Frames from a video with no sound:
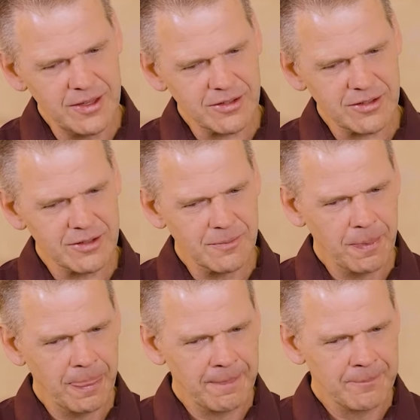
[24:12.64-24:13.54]
This,
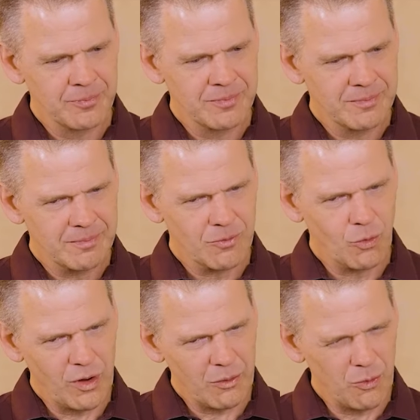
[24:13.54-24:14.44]

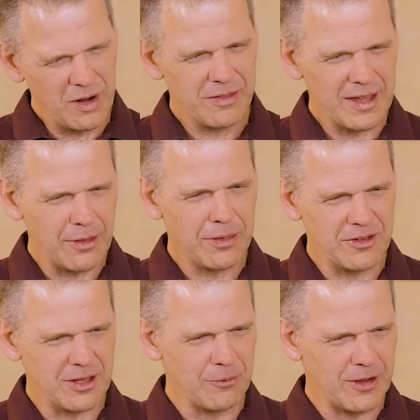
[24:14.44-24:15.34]
one of the other
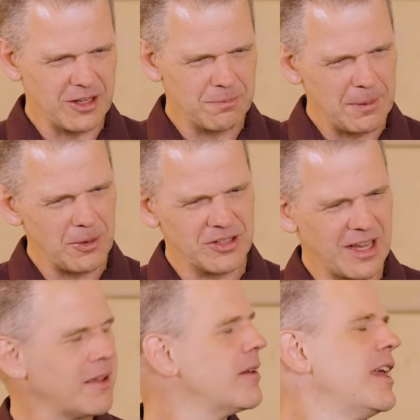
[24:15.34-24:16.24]
things that I'm finding is people are
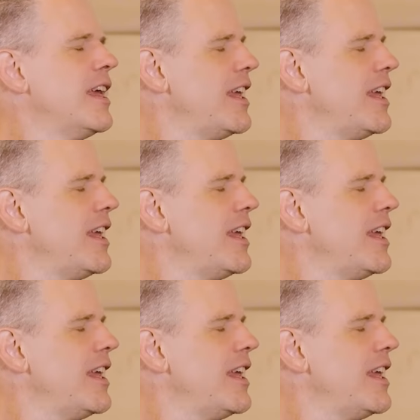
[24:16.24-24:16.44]
saying,